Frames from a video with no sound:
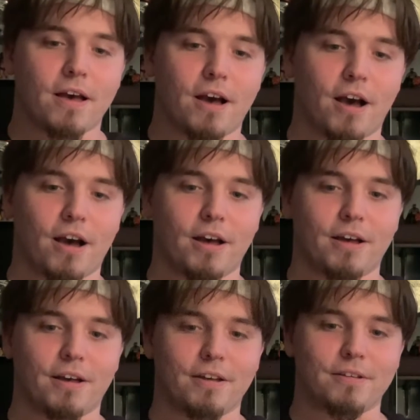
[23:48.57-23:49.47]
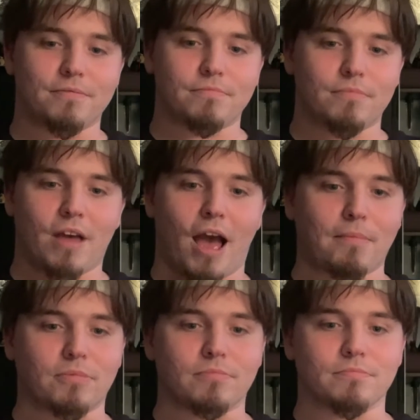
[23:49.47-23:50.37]

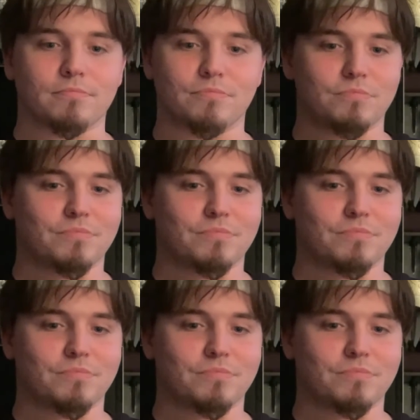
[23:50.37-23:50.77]
I'm